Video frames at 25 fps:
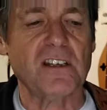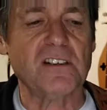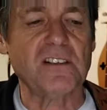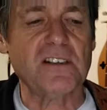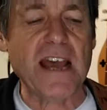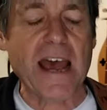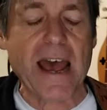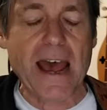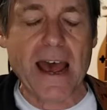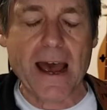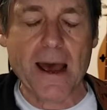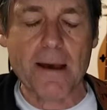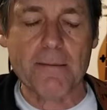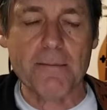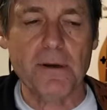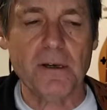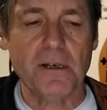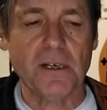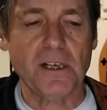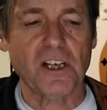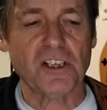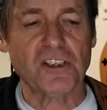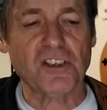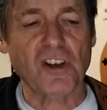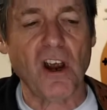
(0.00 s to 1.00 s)
tab,
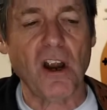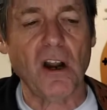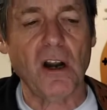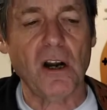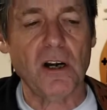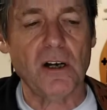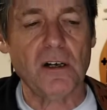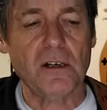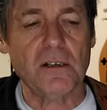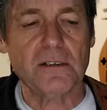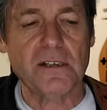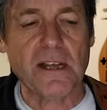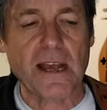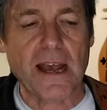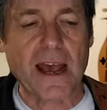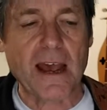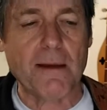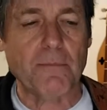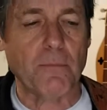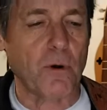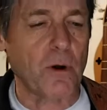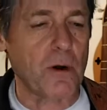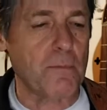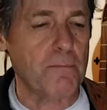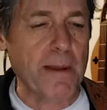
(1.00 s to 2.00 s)
guitar
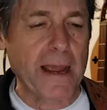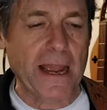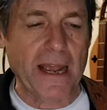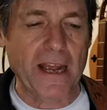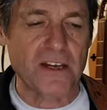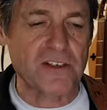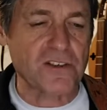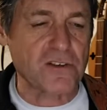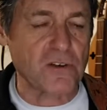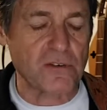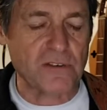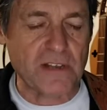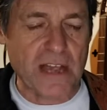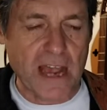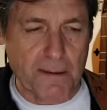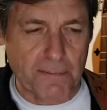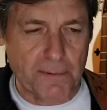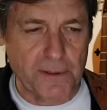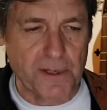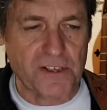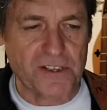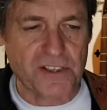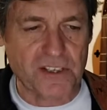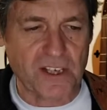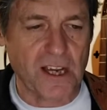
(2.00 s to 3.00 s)
tab or banjo tab
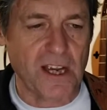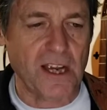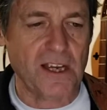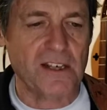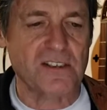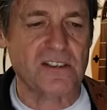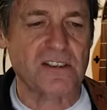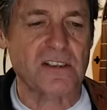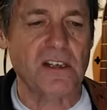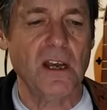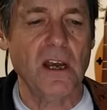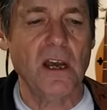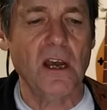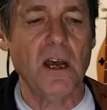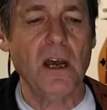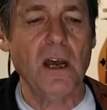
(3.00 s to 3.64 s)
in this case,